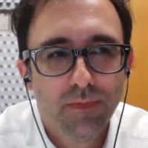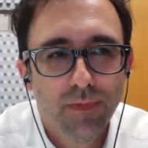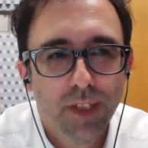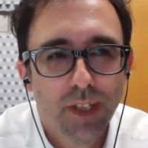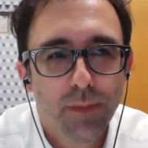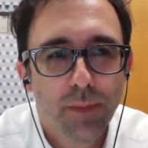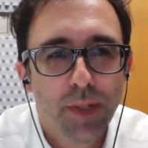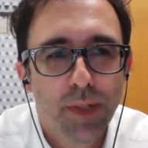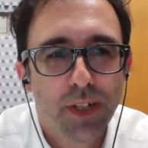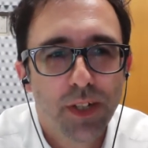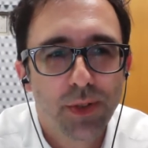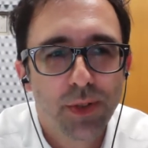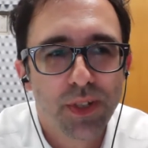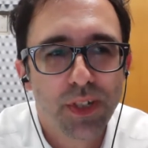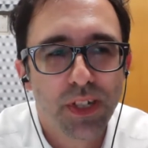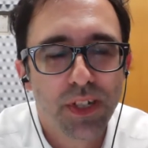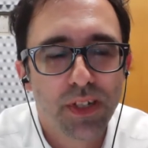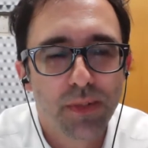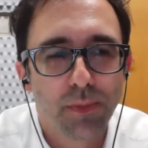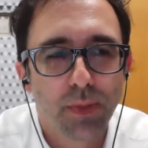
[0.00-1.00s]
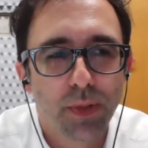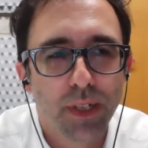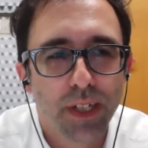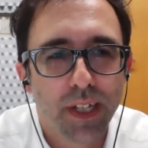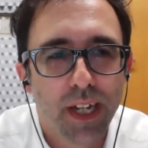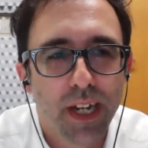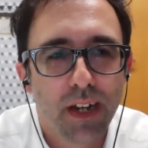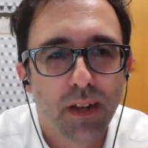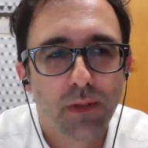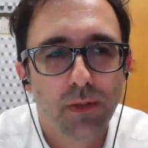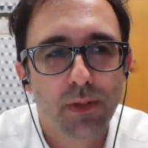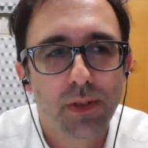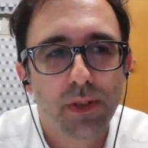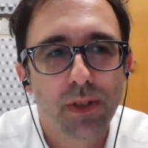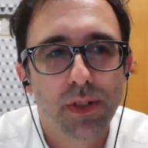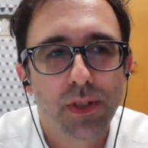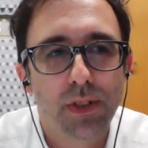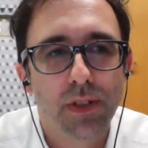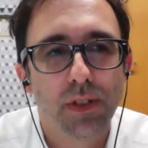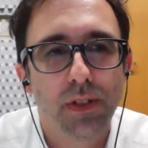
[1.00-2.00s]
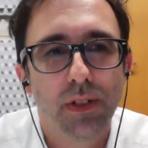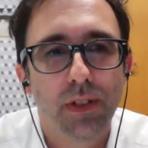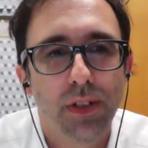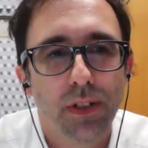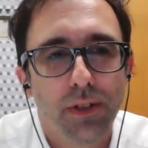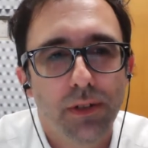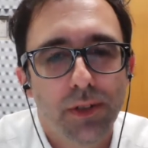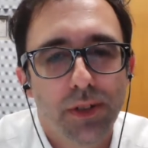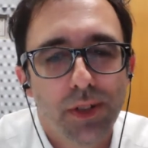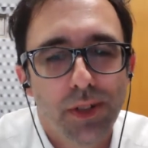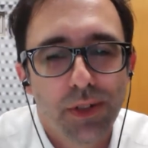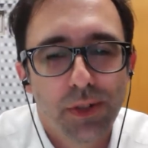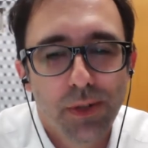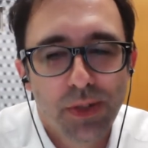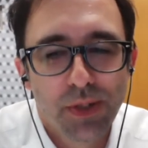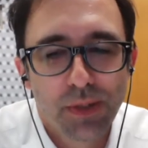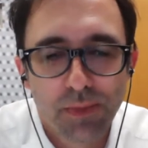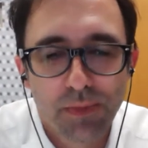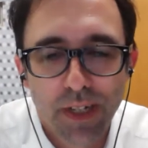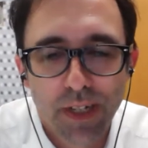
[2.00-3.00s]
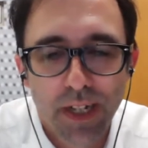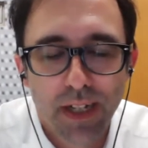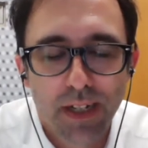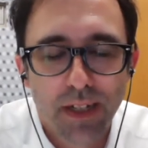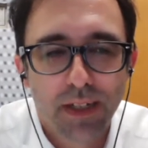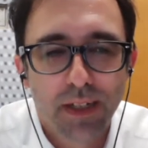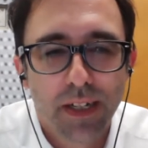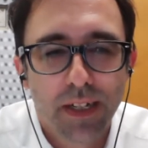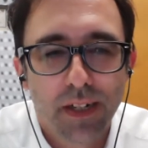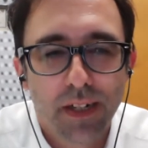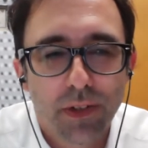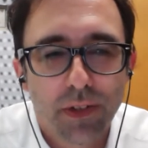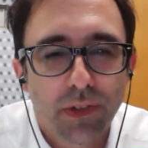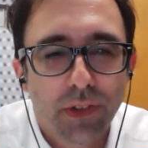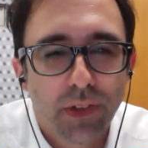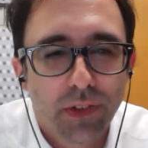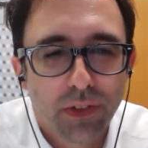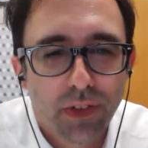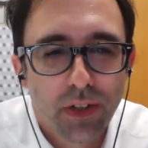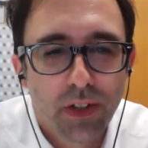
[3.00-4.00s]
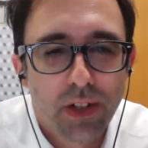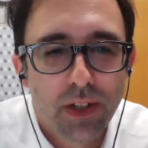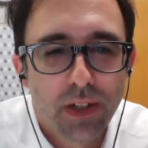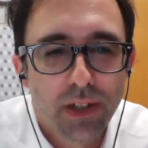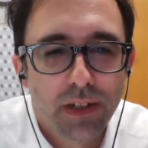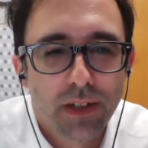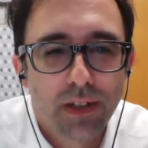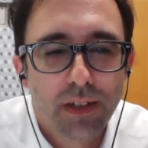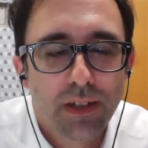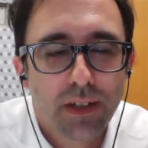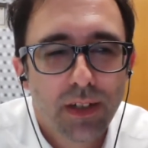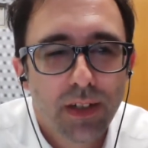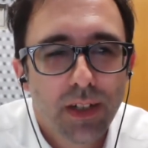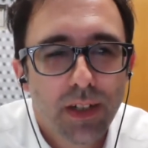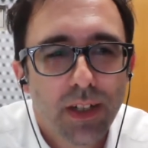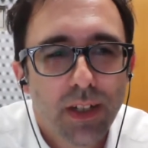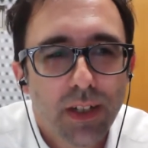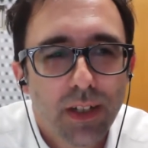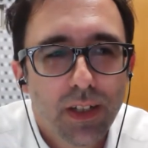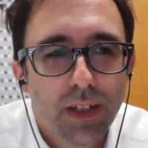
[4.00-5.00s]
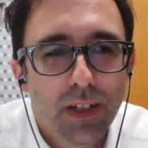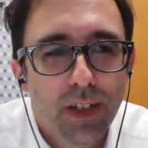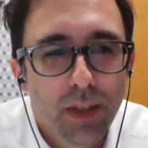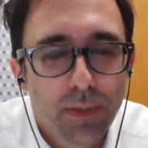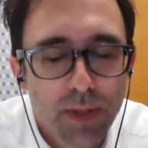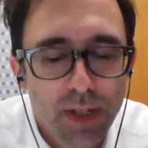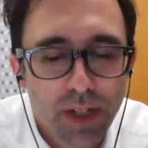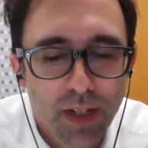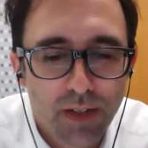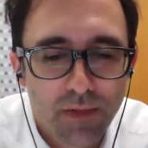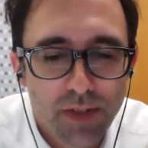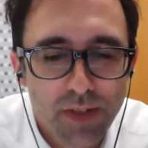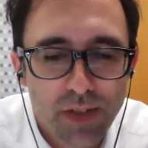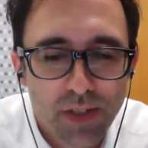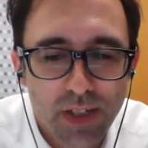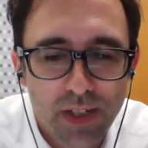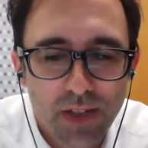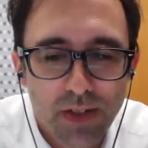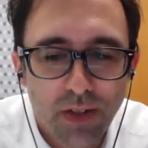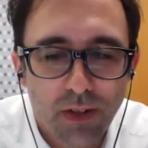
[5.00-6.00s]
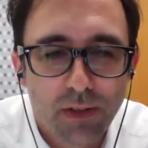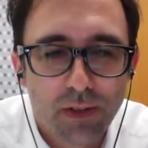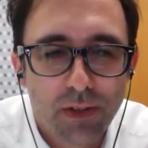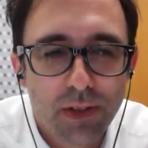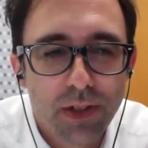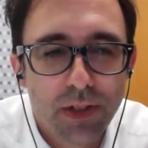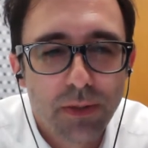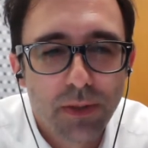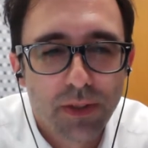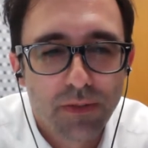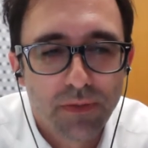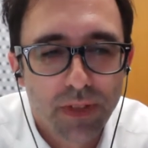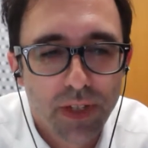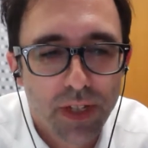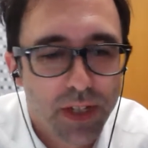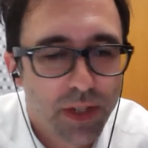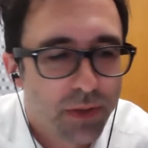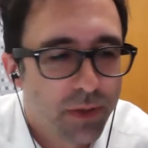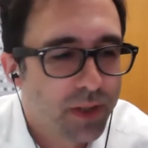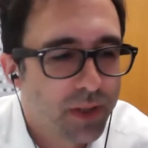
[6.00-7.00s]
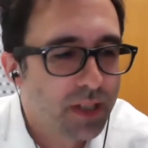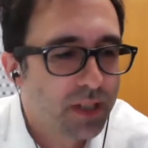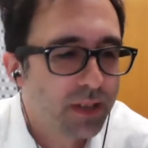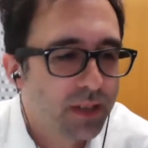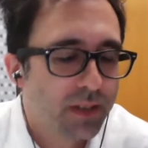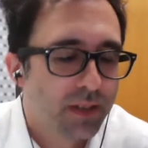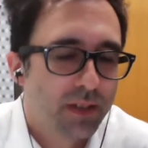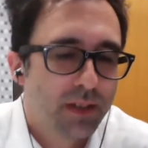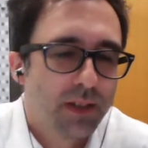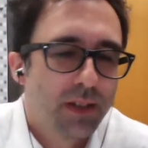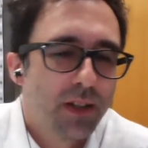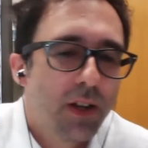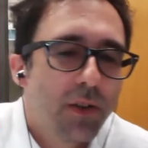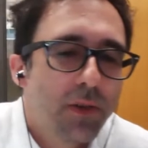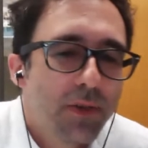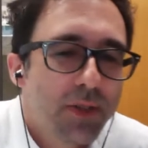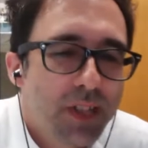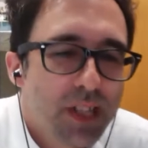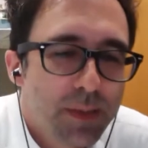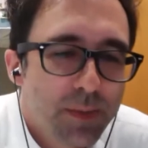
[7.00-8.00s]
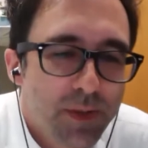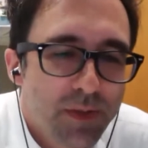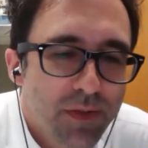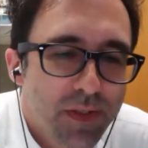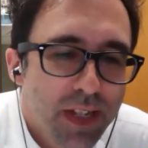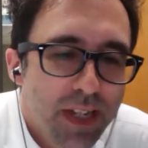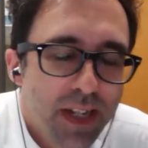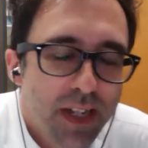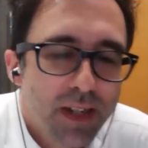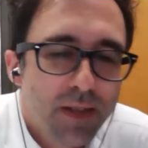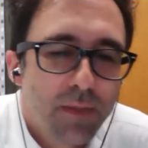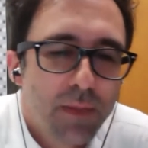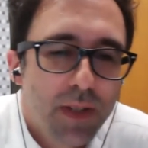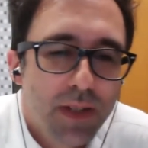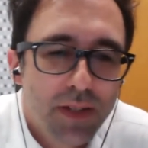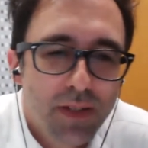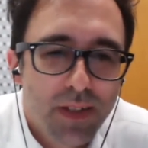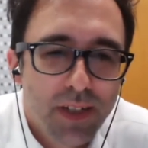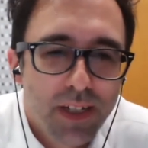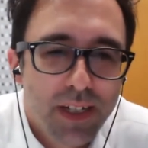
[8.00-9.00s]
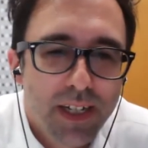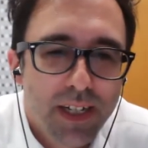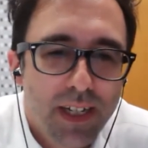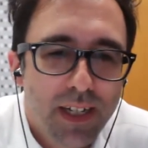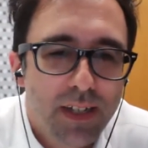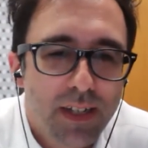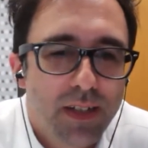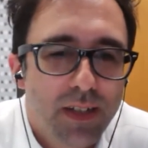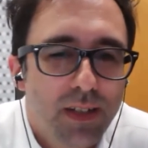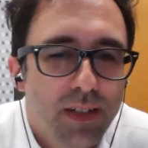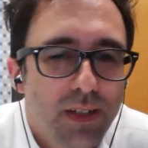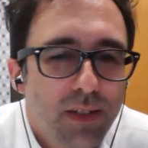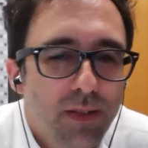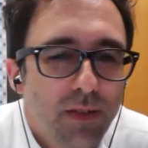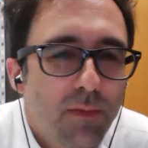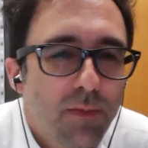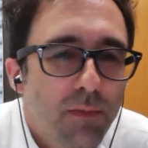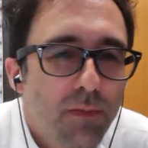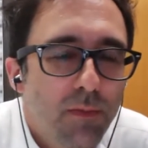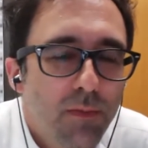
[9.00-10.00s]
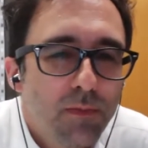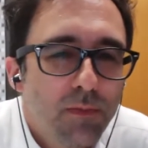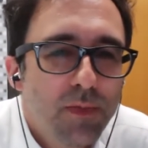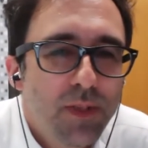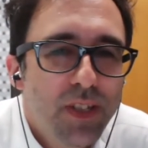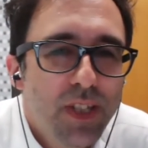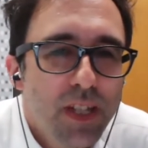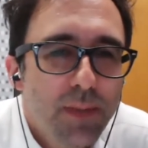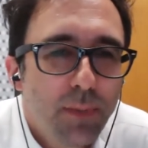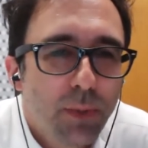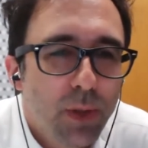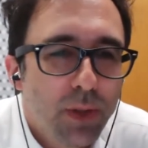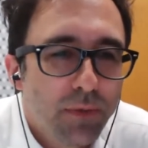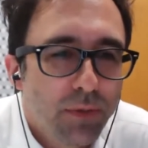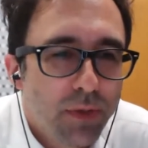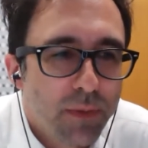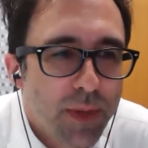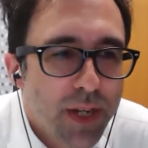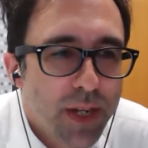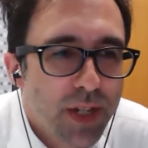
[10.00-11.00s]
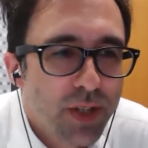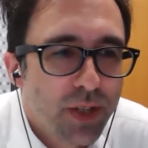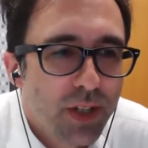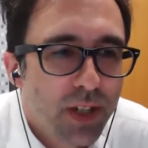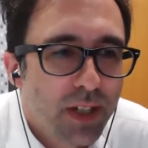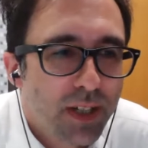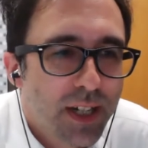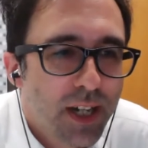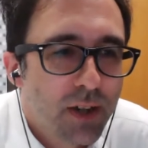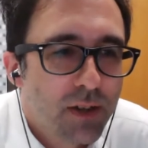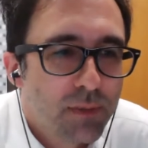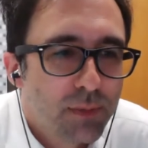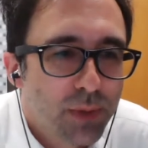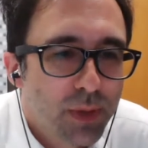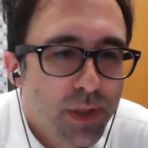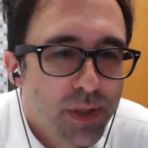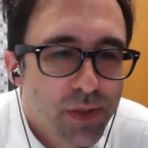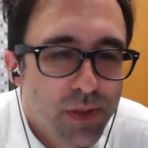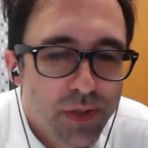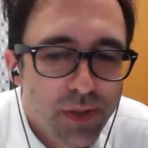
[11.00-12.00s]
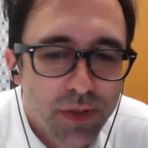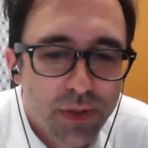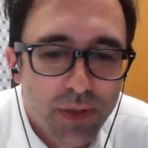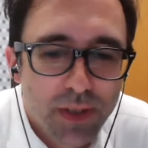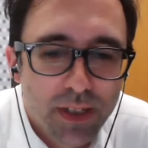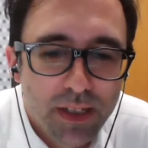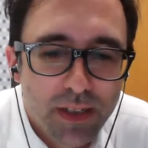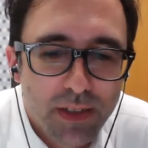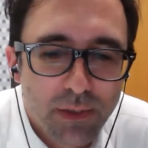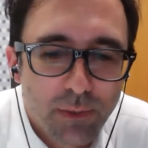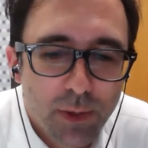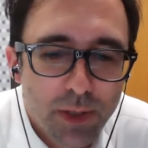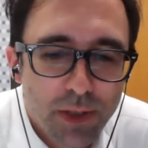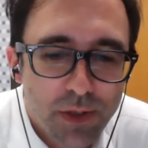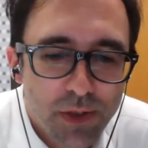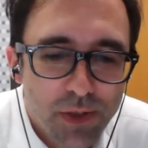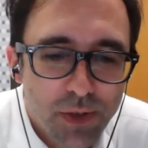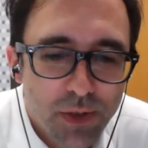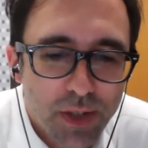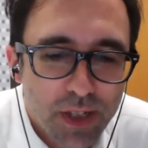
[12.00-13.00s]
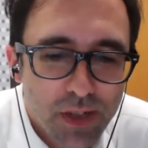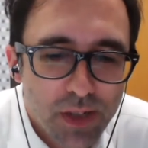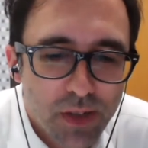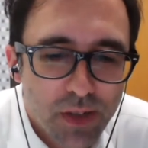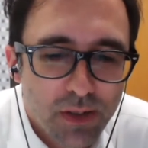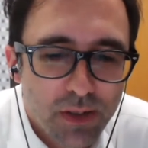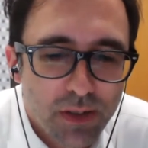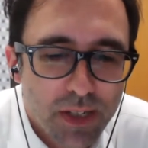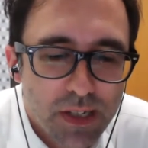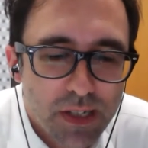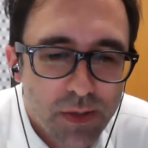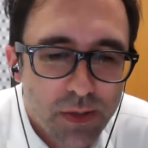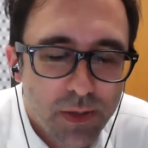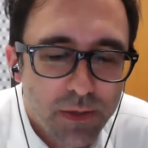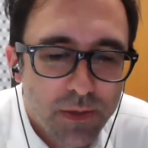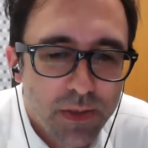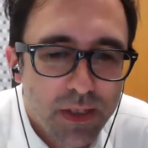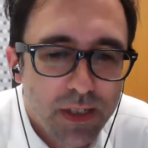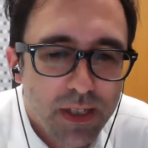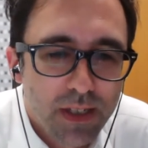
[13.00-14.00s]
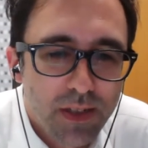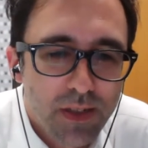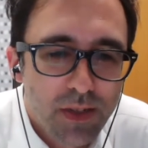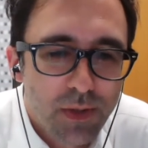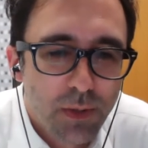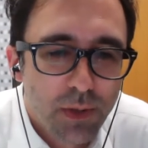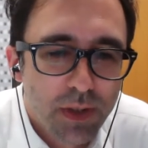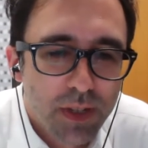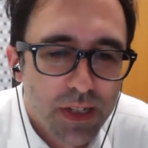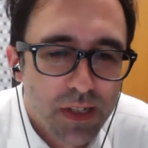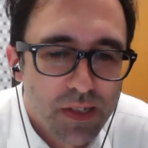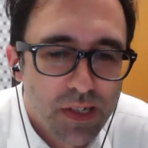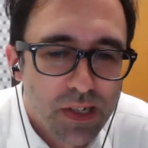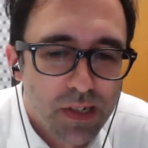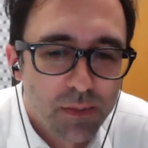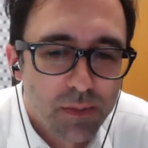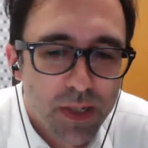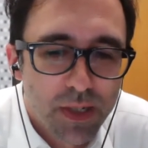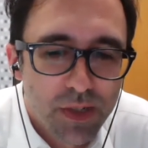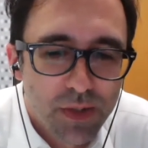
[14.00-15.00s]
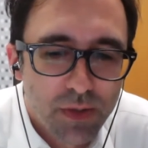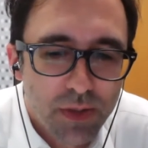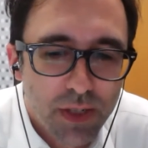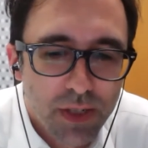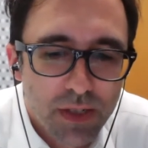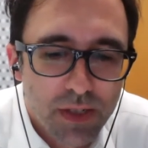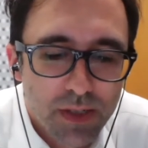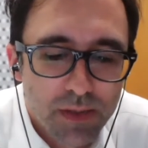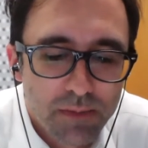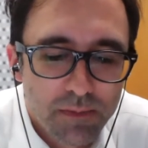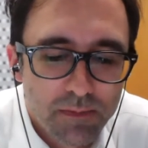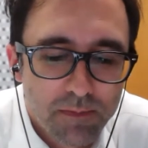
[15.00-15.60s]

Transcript: It'd be interesting to bring out, to do some data analysis on. I mean, obviously it's harder to do on video than other types of data, but to get deeper information on how employees are doing and what their strengths are and that sort of thing. Sort things out by strength.